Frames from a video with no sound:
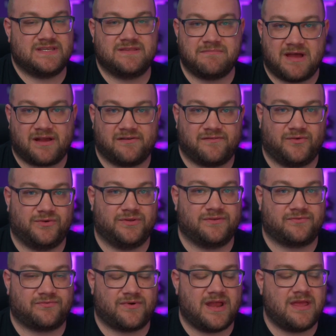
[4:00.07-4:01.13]
the microphone in the
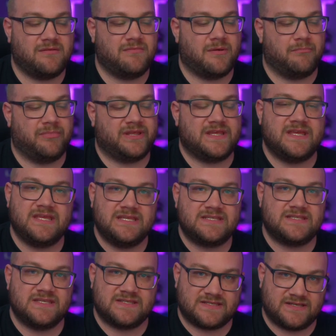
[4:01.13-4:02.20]
frame, but
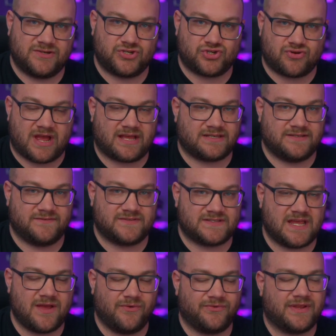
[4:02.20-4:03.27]
is this an attractive
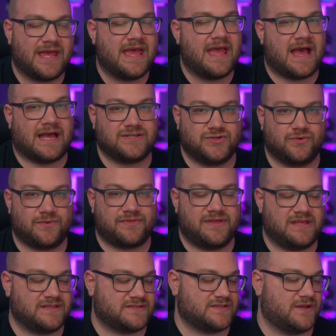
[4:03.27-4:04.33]
sound? I don't
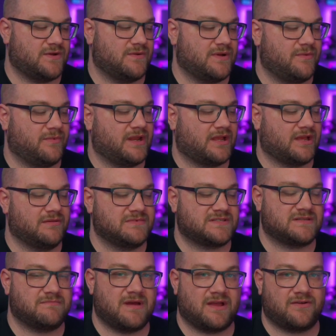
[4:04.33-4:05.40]
think so. And when it comes
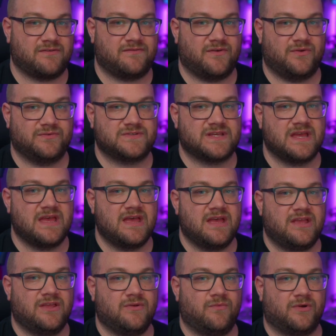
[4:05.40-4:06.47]
to microphones,
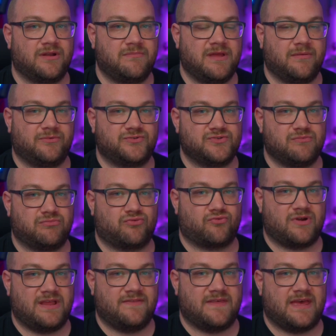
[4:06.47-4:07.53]
you want to be able to
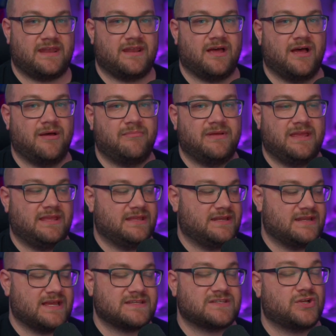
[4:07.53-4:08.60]
bring that up and get
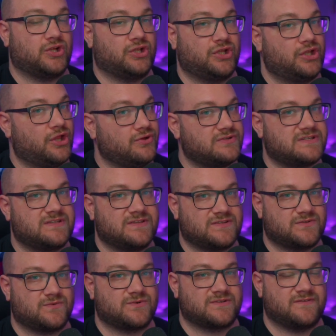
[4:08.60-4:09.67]
it as close to the
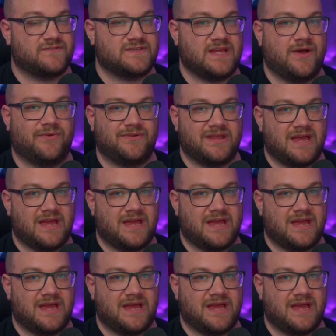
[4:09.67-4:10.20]
source of sound